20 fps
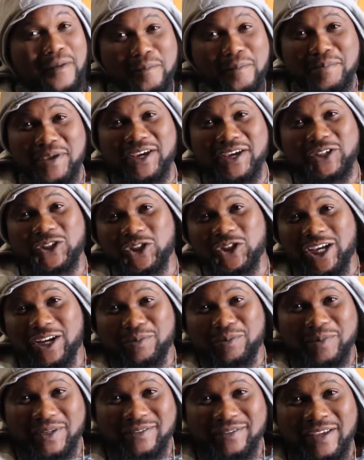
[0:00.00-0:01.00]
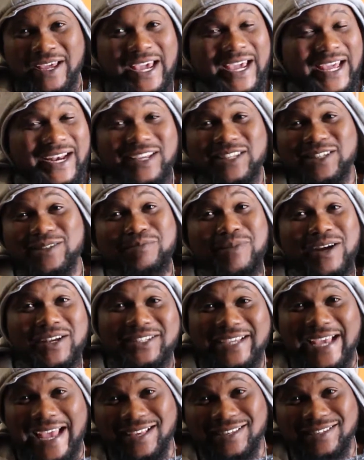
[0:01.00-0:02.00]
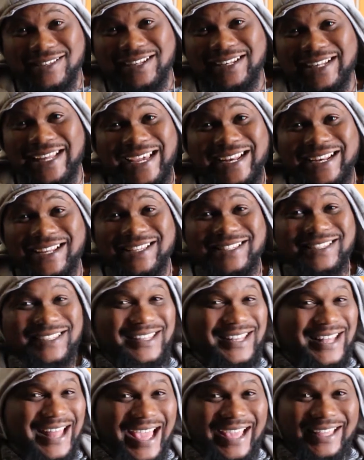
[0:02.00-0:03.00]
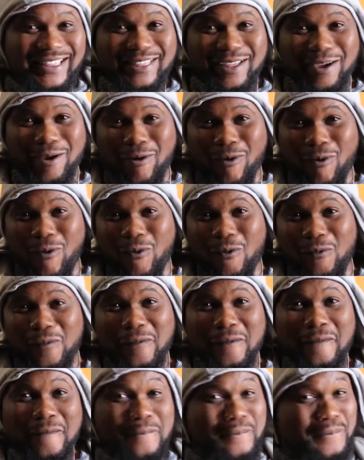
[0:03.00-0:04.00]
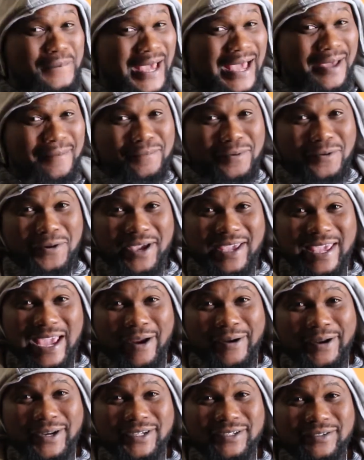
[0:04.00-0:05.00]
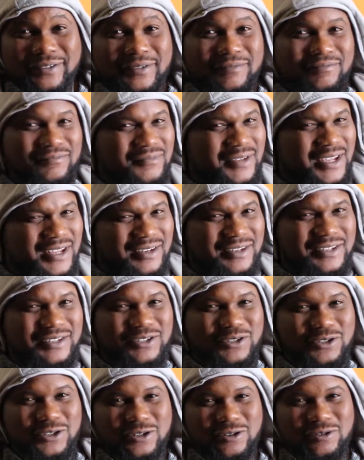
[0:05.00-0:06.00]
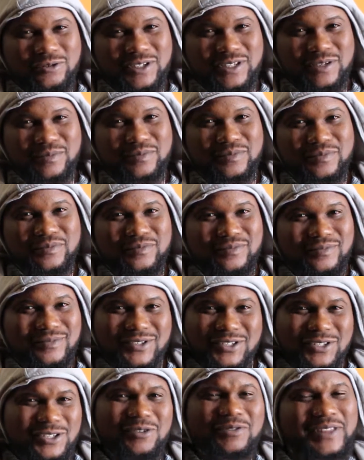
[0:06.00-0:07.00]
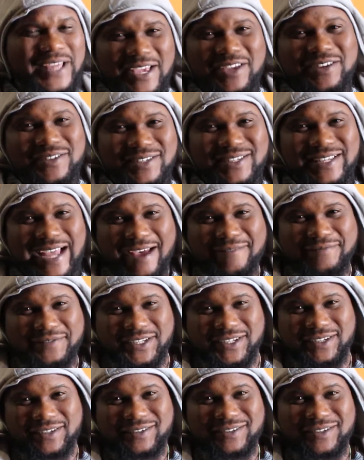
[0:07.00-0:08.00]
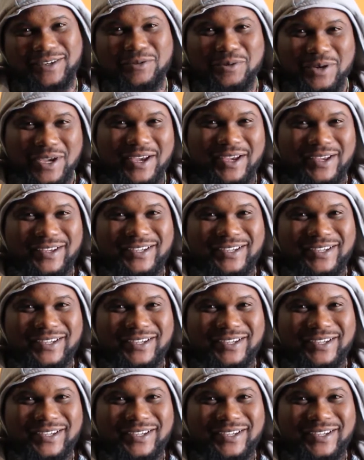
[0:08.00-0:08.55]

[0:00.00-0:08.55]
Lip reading: Be a gentleman. And as much as the ladies like the whole bad boy character, at least show that you're savvy, okay?